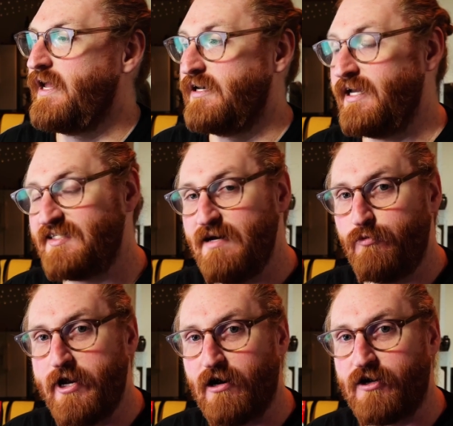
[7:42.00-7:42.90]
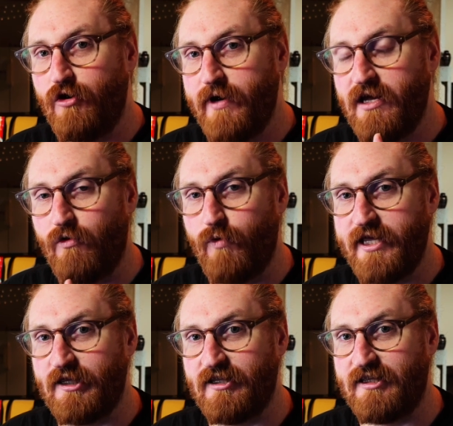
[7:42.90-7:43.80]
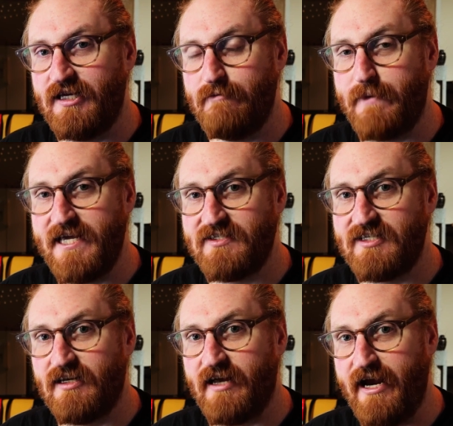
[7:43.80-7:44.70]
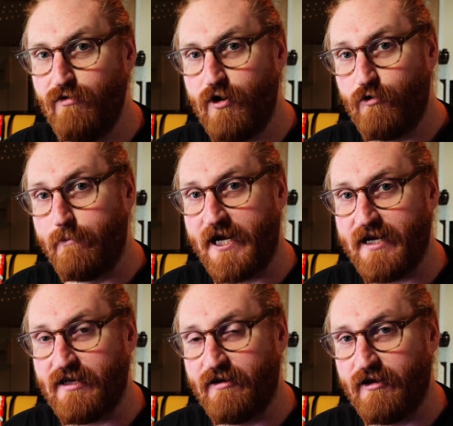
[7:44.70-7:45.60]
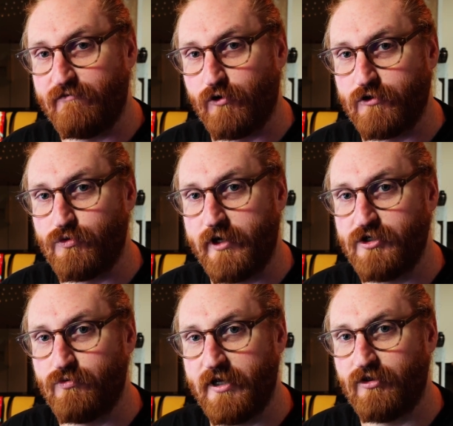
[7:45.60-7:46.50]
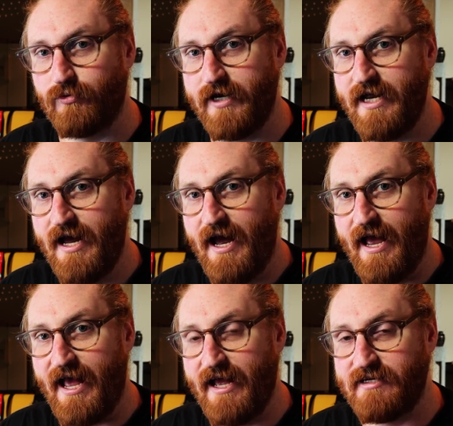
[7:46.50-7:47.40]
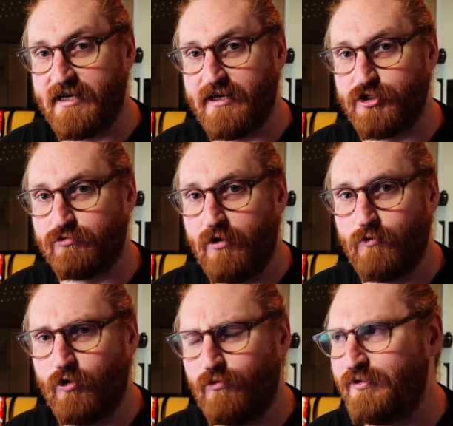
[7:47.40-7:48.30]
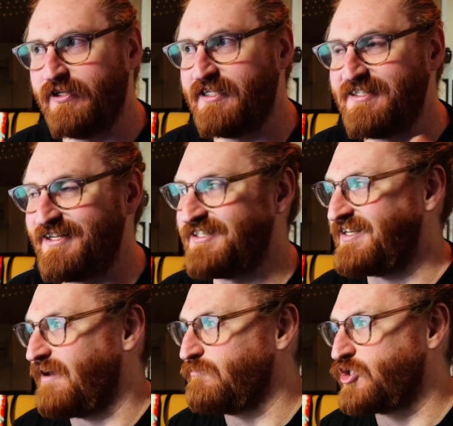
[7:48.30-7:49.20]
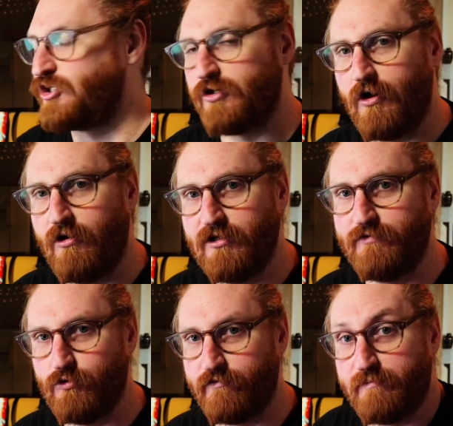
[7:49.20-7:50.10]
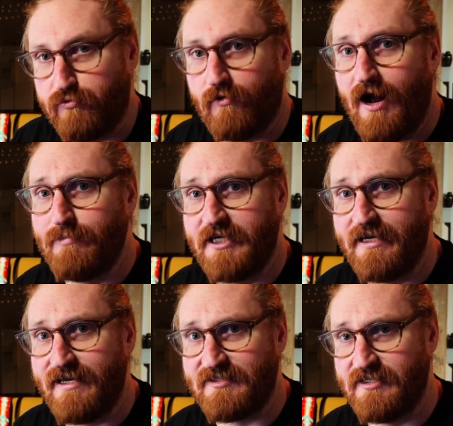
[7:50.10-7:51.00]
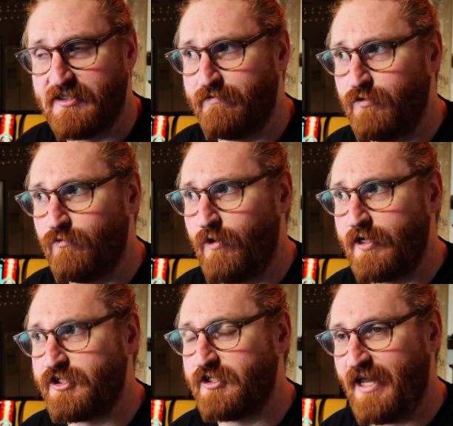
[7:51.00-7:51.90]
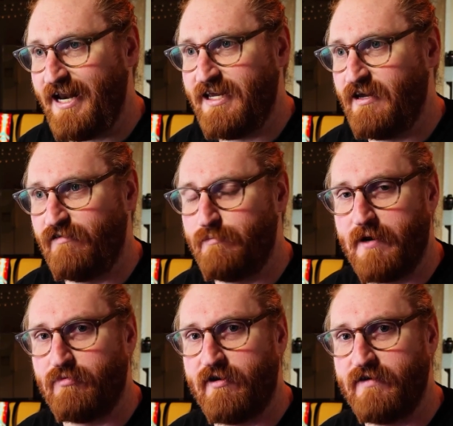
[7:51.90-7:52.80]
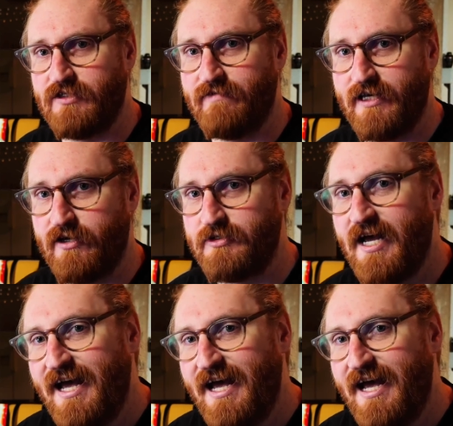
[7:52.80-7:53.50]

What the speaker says: Next up, we are going with the best Aero bike for 2023, and drum roll please, because I'm sure all of you have probably guessed this if you watched any of my previous videos.